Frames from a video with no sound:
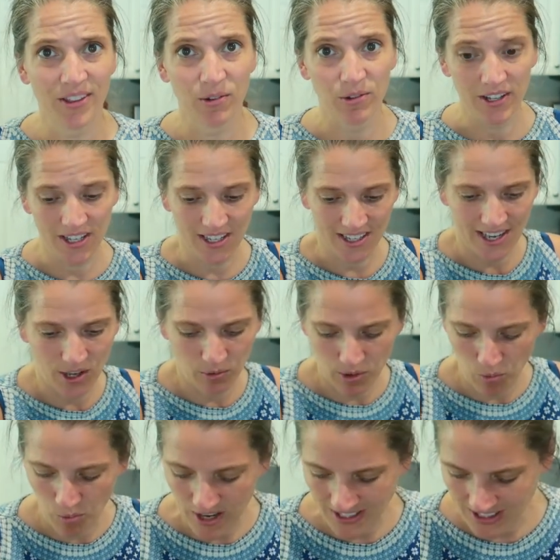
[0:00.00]
people eat it. I don't
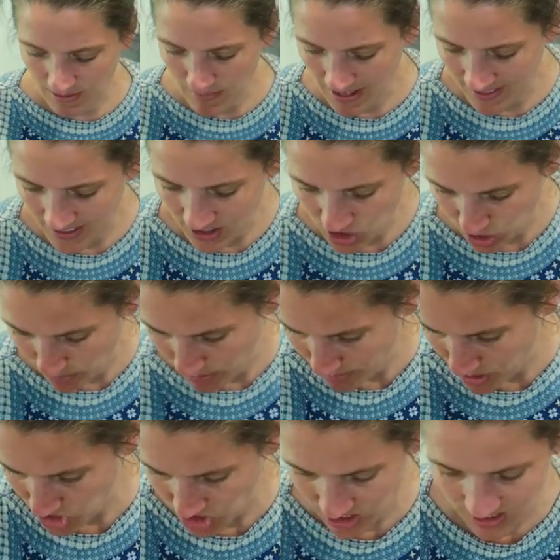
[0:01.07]
want to wait to make this super
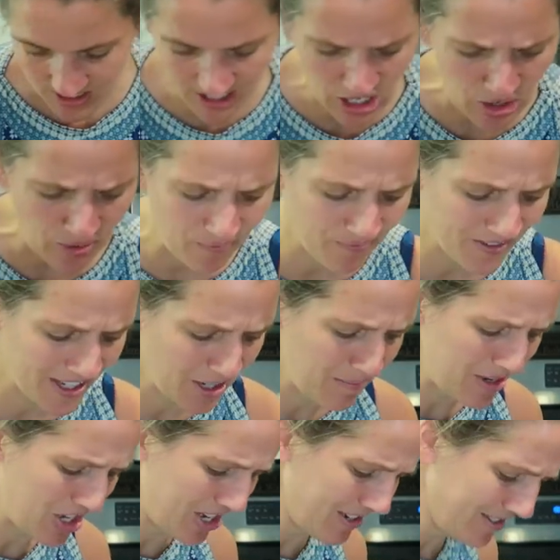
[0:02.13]
mushy, so it'll be good.